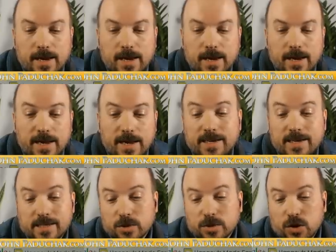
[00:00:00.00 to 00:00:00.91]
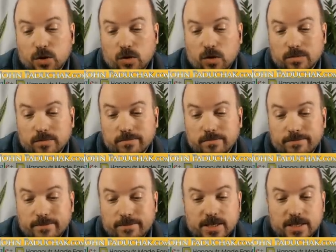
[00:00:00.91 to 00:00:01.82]
And it's really cool.
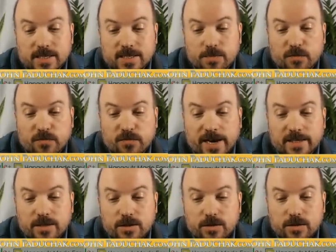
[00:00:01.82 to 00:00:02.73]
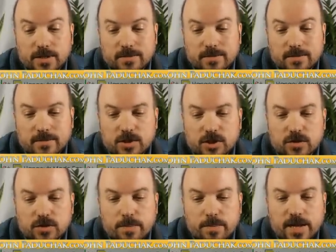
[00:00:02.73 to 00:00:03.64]
Just the simple fact that you can
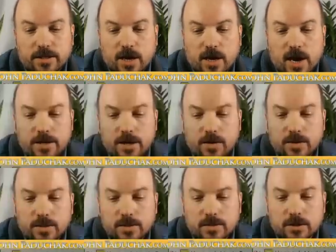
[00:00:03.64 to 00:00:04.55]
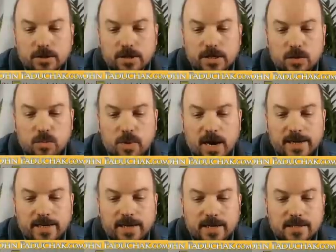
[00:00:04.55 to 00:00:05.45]
strip out the audio and turn it into a
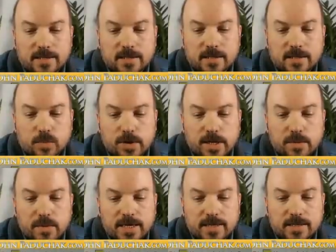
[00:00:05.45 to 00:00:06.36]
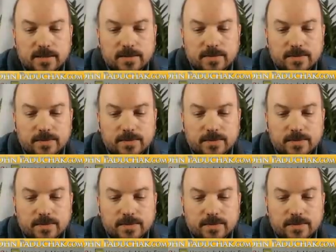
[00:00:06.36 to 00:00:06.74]
podcast is pretty amazing.